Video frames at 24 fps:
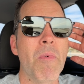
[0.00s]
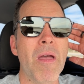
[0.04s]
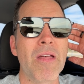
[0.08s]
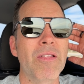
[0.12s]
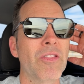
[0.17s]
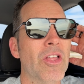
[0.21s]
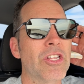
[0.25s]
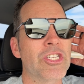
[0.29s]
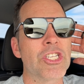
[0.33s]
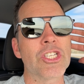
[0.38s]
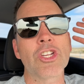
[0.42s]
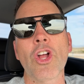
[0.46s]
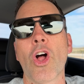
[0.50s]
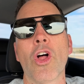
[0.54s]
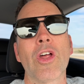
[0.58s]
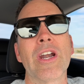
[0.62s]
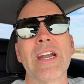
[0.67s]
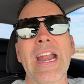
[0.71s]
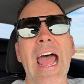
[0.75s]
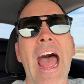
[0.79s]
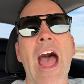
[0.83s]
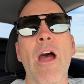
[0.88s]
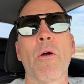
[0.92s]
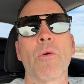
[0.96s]
let's just call it an
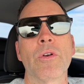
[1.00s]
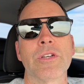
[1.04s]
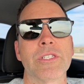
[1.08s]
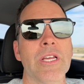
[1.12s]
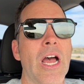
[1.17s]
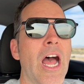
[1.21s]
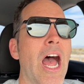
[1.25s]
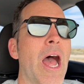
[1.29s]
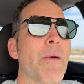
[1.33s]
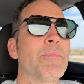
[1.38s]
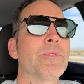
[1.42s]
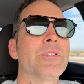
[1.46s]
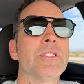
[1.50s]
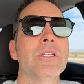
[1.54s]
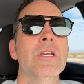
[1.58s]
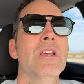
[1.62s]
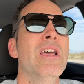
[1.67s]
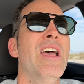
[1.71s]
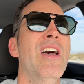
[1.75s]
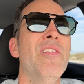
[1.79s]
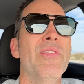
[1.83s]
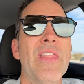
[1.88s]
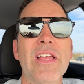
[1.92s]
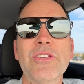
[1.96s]
hour tops.
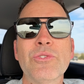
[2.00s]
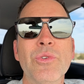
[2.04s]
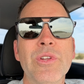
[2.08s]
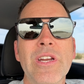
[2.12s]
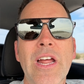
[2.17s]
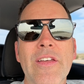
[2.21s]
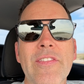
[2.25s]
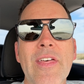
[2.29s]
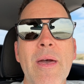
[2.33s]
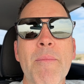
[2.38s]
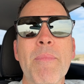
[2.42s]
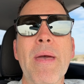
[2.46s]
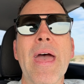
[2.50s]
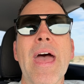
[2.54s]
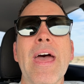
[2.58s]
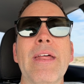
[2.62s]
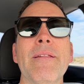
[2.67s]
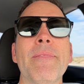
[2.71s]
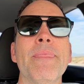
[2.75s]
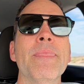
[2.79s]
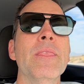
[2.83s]
That's really not that bad.